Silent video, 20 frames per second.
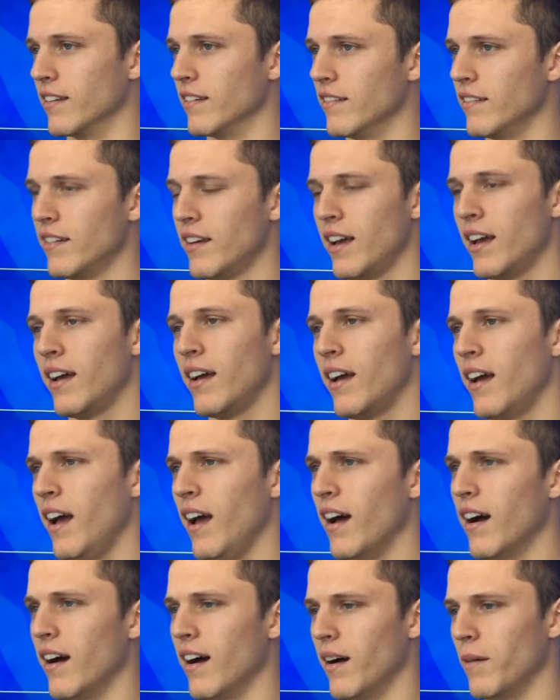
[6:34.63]
and
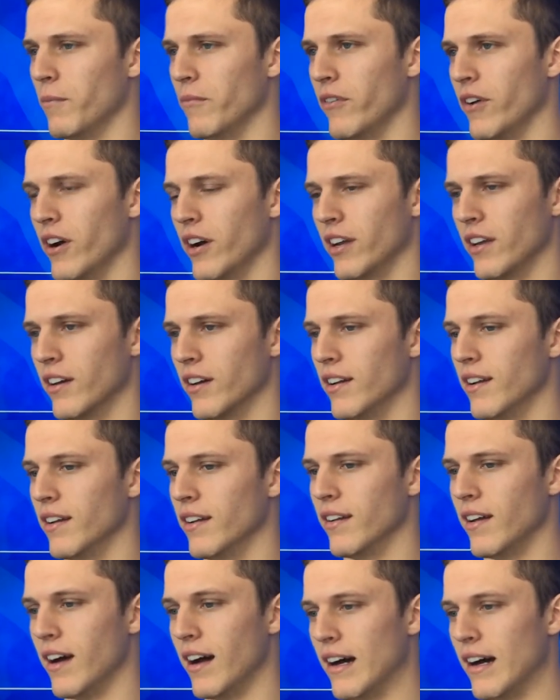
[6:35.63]
um, very good.